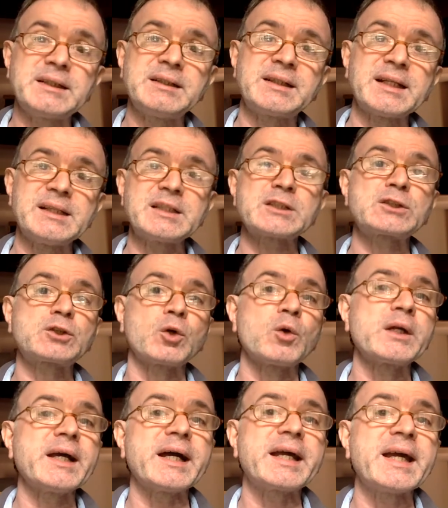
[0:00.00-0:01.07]
tell the
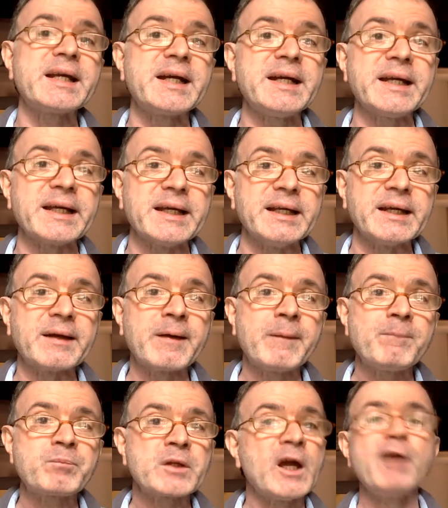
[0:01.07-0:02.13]
story again and again.
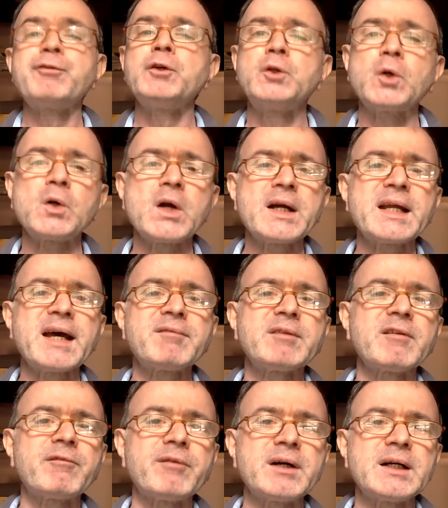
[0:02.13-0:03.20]
If you do not have
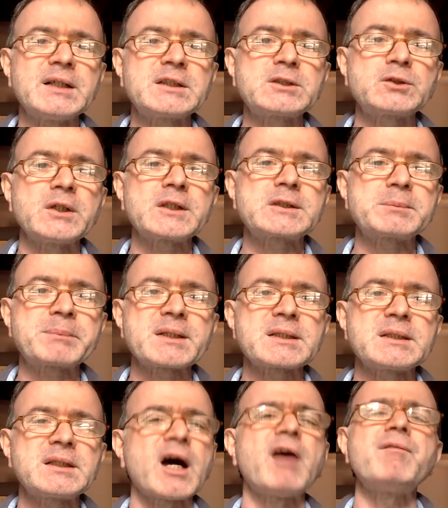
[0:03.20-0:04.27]
the words to express
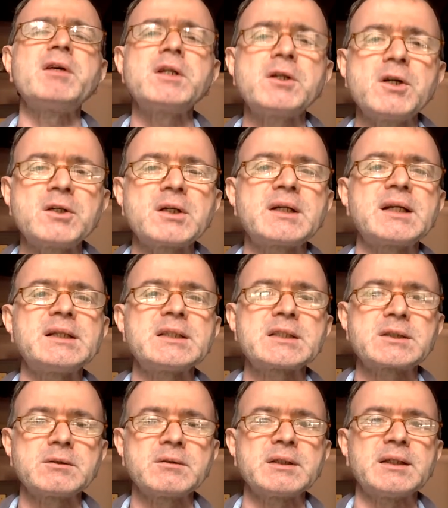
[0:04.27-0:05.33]
it, how are you going to tell the
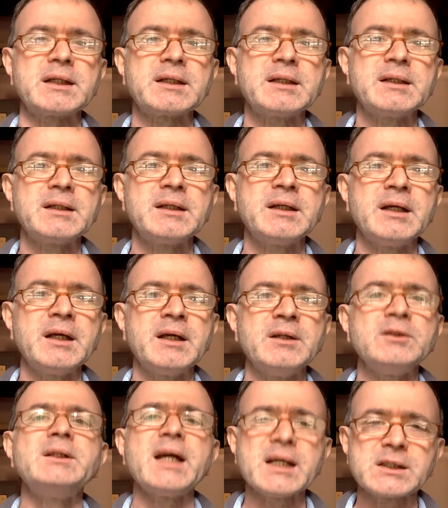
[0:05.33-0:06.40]
story?
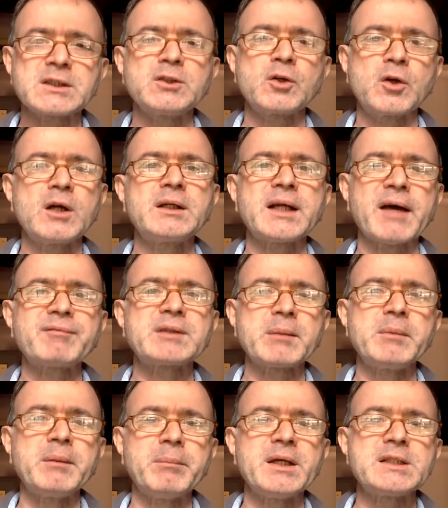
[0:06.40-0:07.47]
Yes, you're going to have
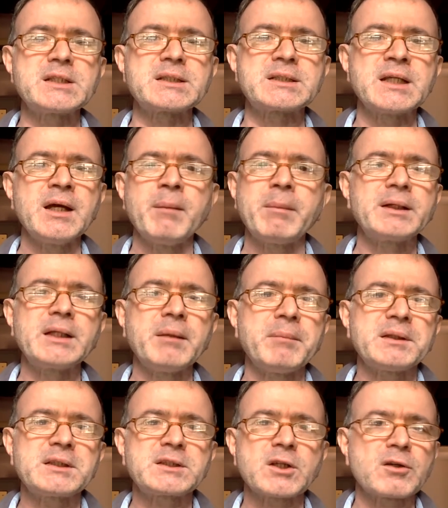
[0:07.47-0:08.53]
some images, but the
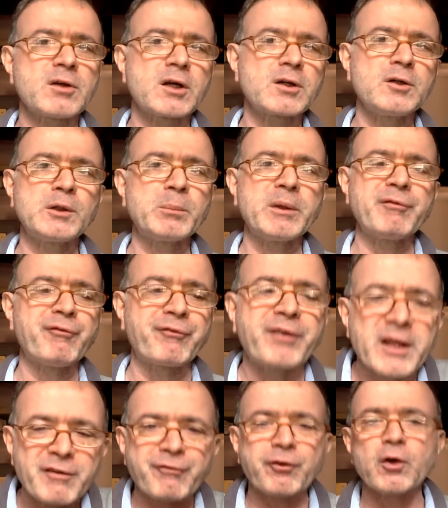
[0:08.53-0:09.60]
images are not going to be
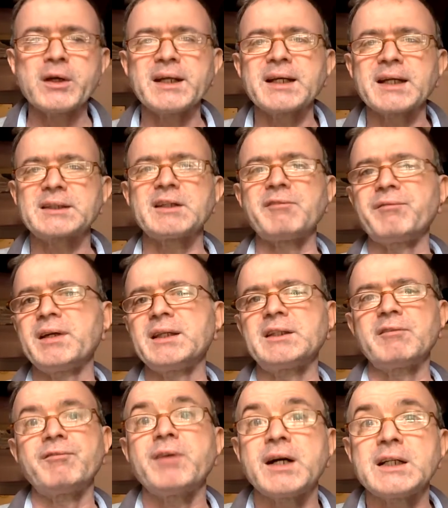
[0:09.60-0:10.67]
free-flowing like the way
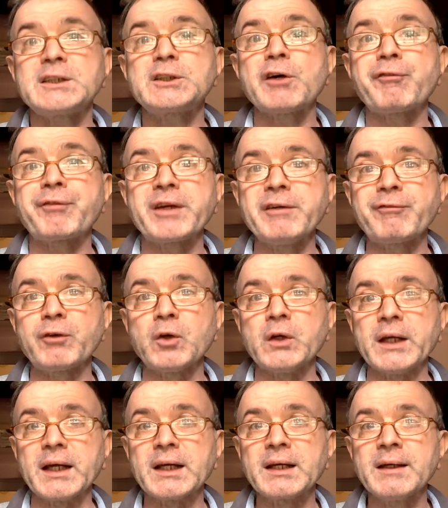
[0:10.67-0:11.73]
the words are
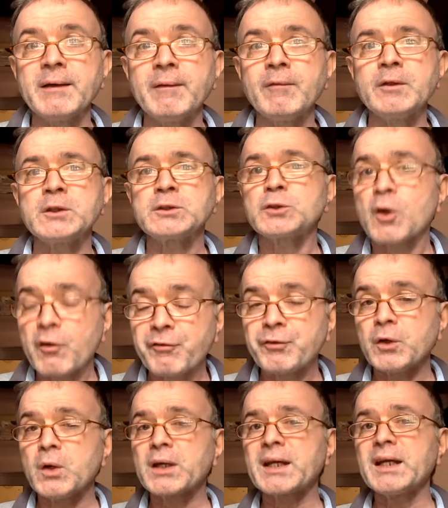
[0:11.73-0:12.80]
free-flowing. So if
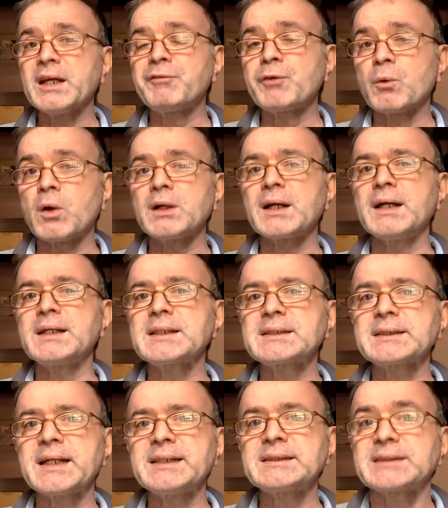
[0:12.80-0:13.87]
you want to
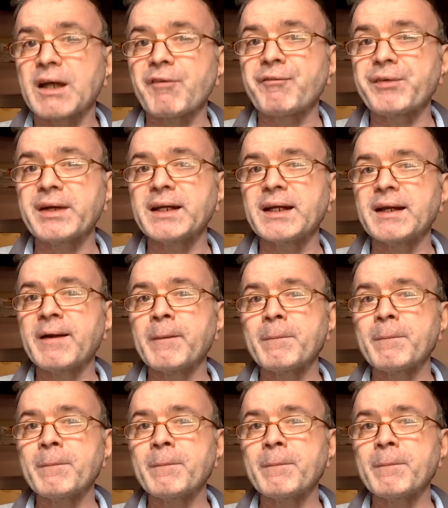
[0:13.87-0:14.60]
understand suffering,